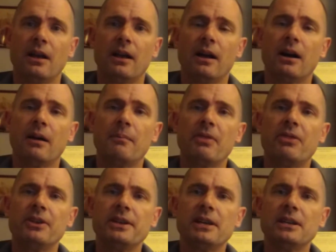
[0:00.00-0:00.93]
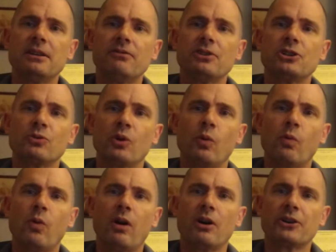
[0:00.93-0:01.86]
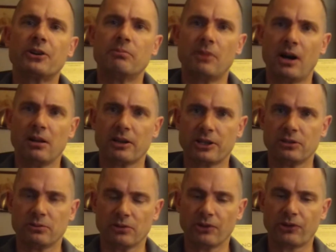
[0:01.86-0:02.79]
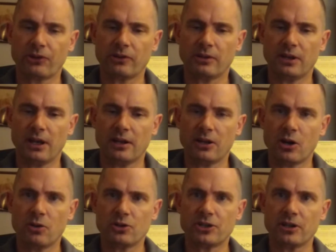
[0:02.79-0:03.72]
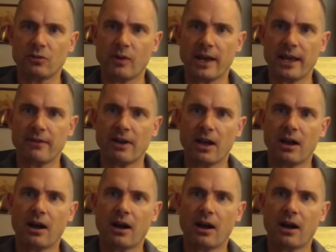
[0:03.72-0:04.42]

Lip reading: The individual water molecules in an ocean wave